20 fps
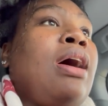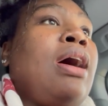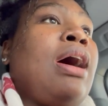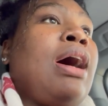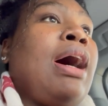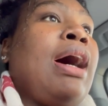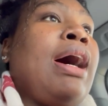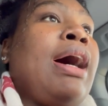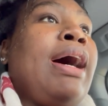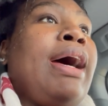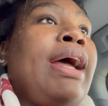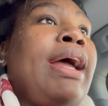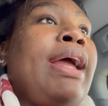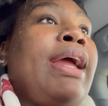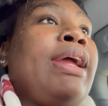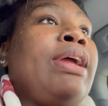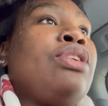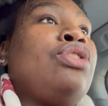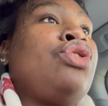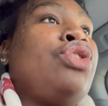
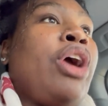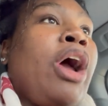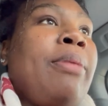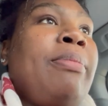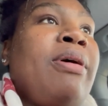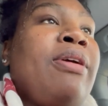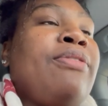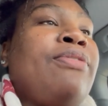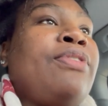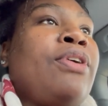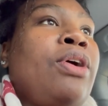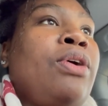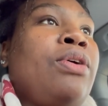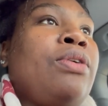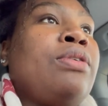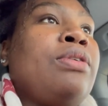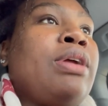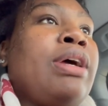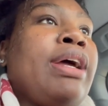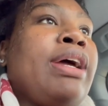I grabbed my
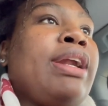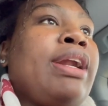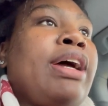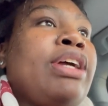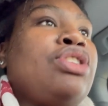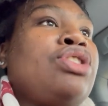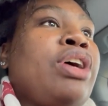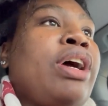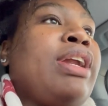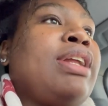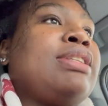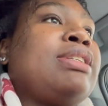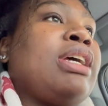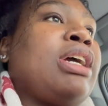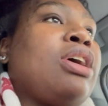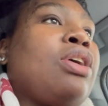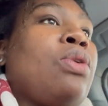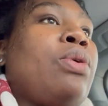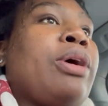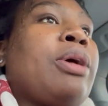phone and I tried to
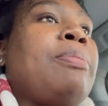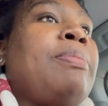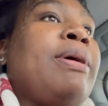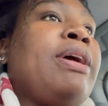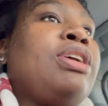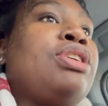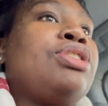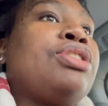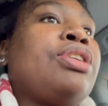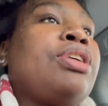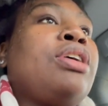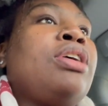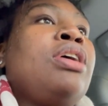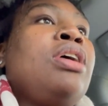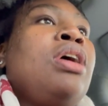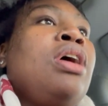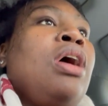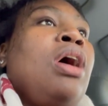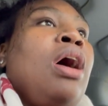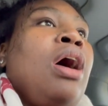take a quick picture.
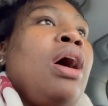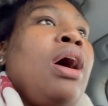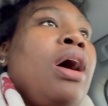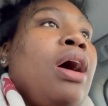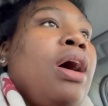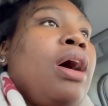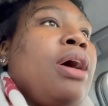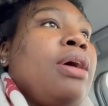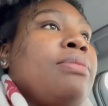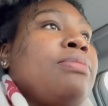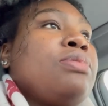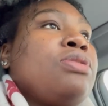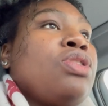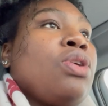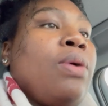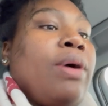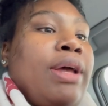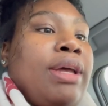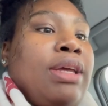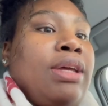
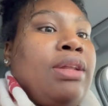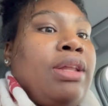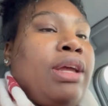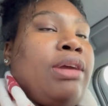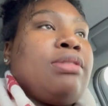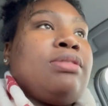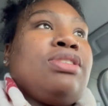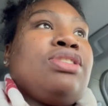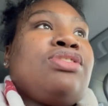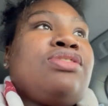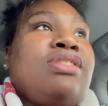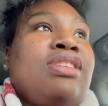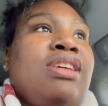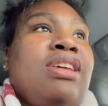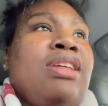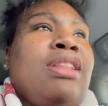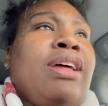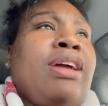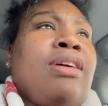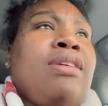So I can like just
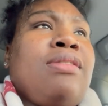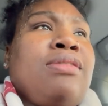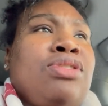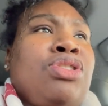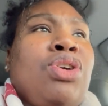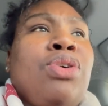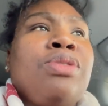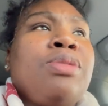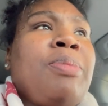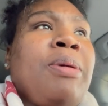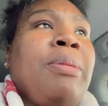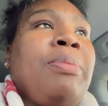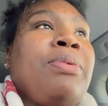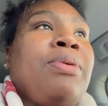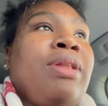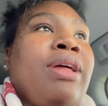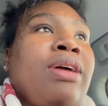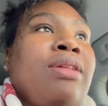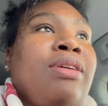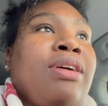see, like, shows
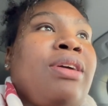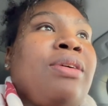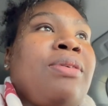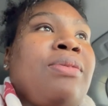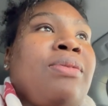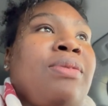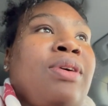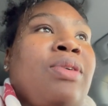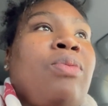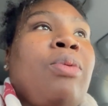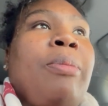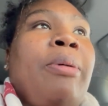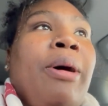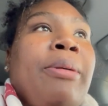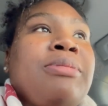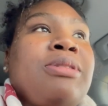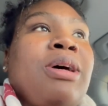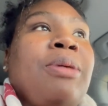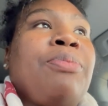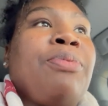people, like, look what
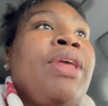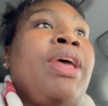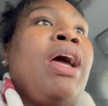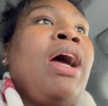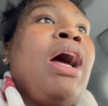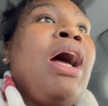popped up, right?